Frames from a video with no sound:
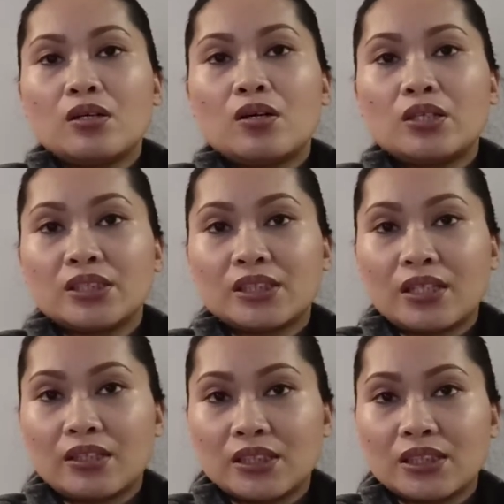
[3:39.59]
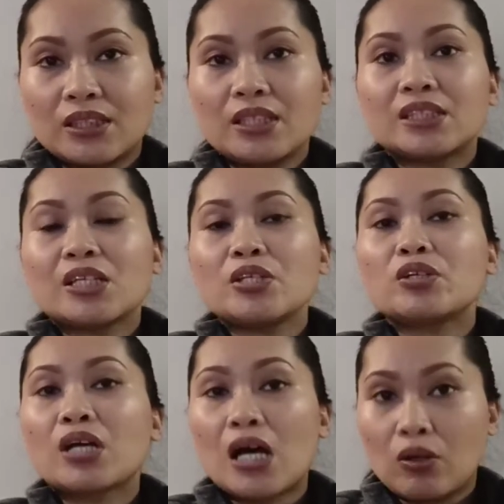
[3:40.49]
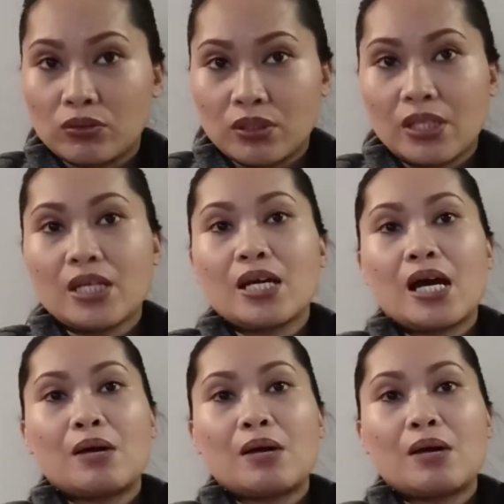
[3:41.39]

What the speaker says: or statistics in your country